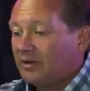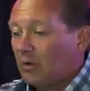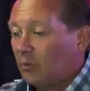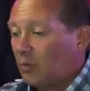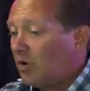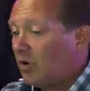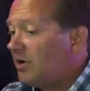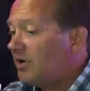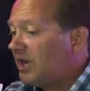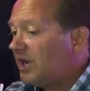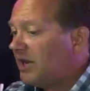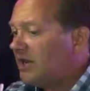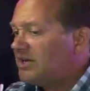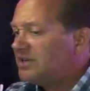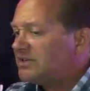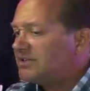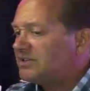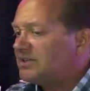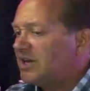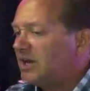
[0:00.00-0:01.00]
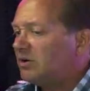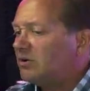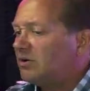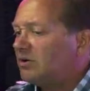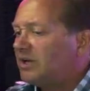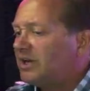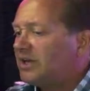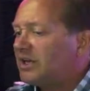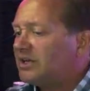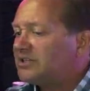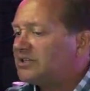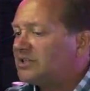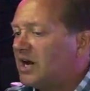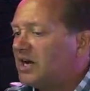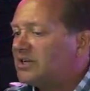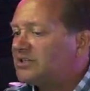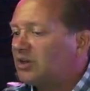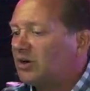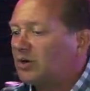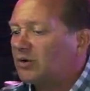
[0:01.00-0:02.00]
The word is they're looking at
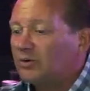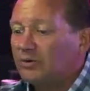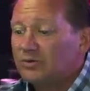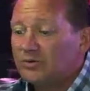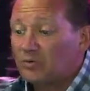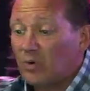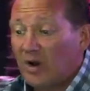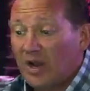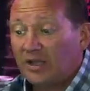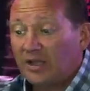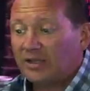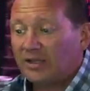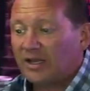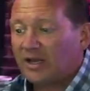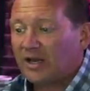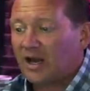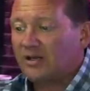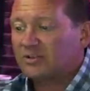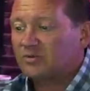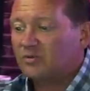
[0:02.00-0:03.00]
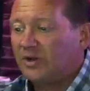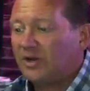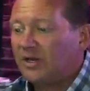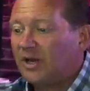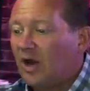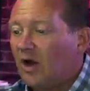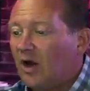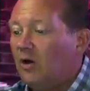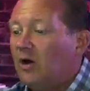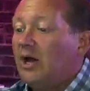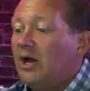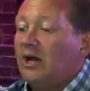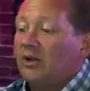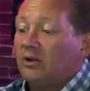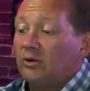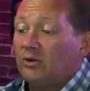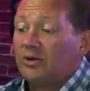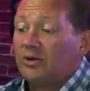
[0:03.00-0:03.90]
sites on Cruise Way and Lake Oswego,